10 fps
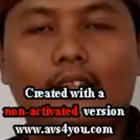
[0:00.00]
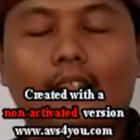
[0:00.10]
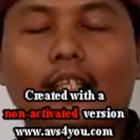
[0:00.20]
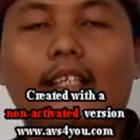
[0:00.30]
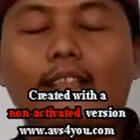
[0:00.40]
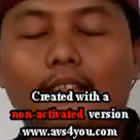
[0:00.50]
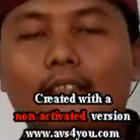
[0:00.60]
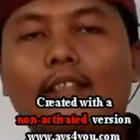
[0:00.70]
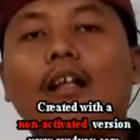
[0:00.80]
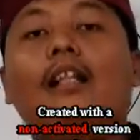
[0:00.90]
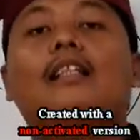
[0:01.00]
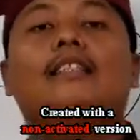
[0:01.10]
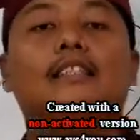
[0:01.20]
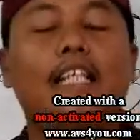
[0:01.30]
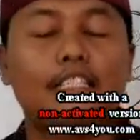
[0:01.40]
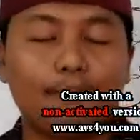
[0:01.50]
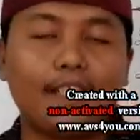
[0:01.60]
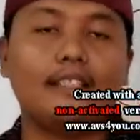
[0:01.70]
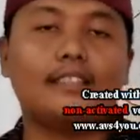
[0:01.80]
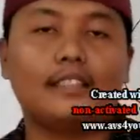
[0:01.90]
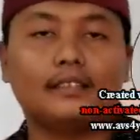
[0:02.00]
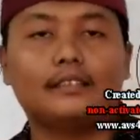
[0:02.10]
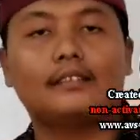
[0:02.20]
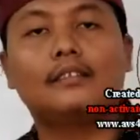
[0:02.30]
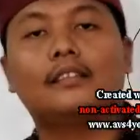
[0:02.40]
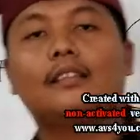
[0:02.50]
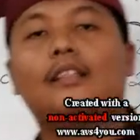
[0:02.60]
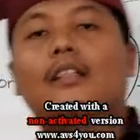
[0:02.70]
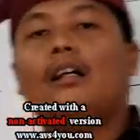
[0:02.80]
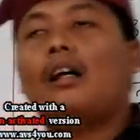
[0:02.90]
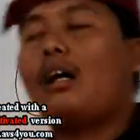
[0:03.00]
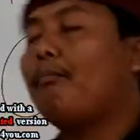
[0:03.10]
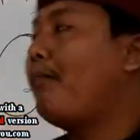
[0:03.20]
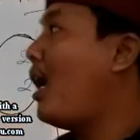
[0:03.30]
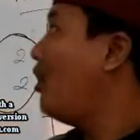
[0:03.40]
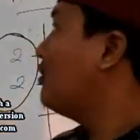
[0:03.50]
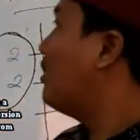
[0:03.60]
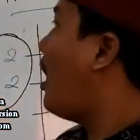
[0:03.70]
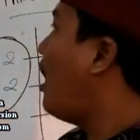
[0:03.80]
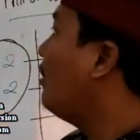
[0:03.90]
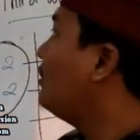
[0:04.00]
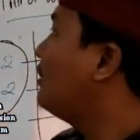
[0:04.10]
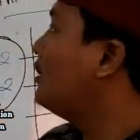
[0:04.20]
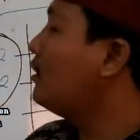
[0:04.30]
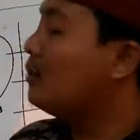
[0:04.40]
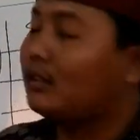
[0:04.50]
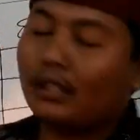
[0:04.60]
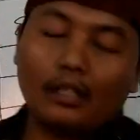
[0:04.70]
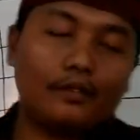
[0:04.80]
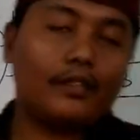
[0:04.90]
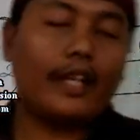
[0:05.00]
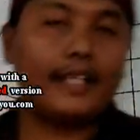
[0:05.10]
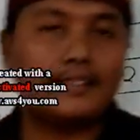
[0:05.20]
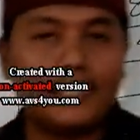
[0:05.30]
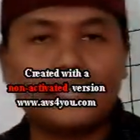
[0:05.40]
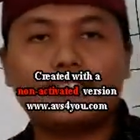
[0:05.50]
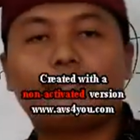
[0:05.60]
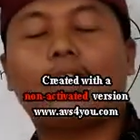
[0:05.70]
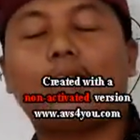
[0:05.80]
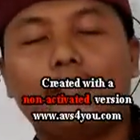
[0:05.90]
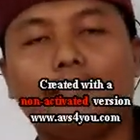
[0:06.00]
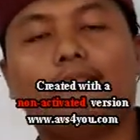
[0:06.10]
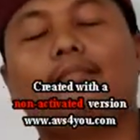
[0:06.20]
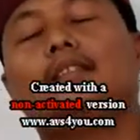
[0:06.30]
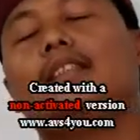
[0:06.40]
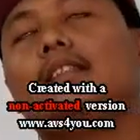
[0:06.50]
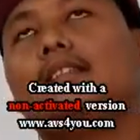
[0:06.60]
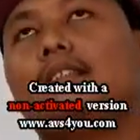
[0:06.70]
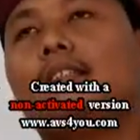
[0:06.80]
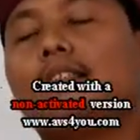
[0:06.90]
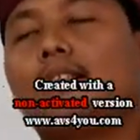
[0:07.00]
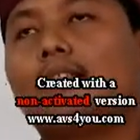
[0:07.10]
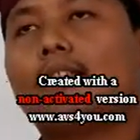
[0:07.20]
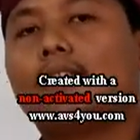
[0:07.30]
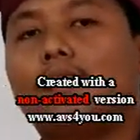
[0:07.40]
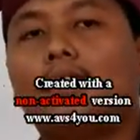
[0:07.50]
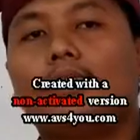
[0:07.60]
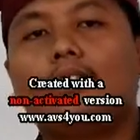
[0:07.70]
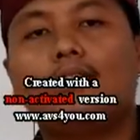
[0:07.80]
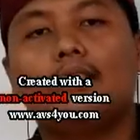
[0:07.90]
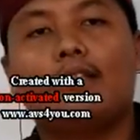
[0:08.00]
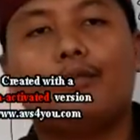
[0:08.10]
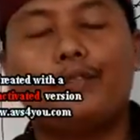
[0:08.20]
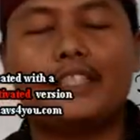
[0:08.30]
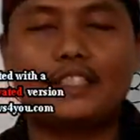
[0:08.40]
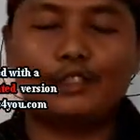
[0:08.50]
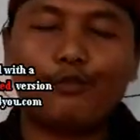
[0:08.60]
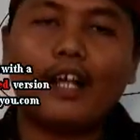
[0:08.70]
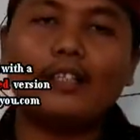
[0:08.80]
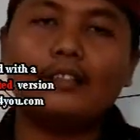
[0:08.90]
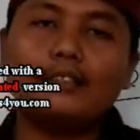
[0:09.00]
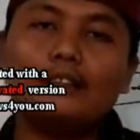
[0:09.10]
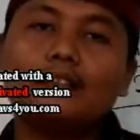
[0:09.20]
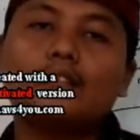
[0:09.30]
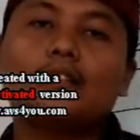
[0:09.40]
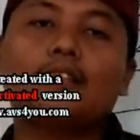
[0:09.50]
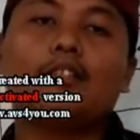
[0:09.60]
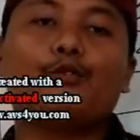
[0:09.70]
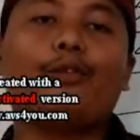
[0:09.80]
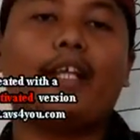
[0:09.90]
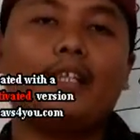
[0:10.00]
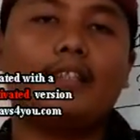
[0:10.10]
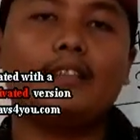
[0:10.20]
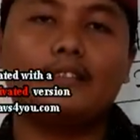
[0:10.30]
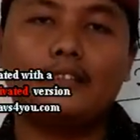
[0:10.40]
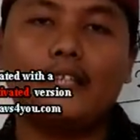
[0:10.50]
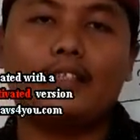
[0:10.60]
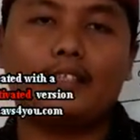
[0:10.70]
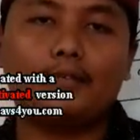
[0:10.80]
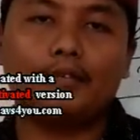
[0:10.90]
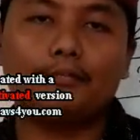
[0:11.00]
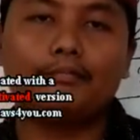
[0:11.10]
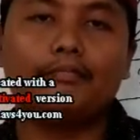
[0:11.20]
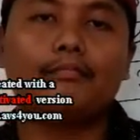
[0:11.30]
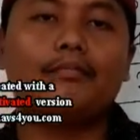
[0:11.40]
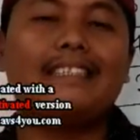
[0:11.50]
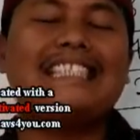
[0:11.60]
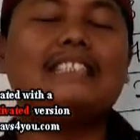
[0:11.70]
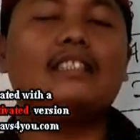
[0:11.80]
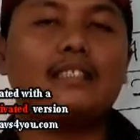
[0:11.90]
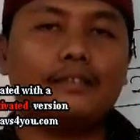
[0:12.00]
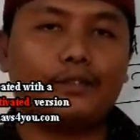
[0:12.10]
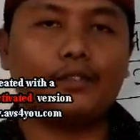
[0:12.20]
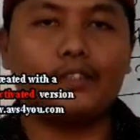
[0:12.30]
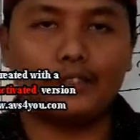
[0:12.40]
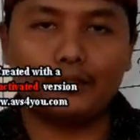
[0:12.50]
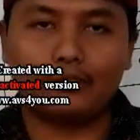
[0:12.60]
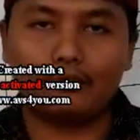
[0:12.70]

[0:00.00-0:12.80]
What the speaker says: Okay, that's all the explanation about how to solve HCF problem. So, which one the way that easier for you?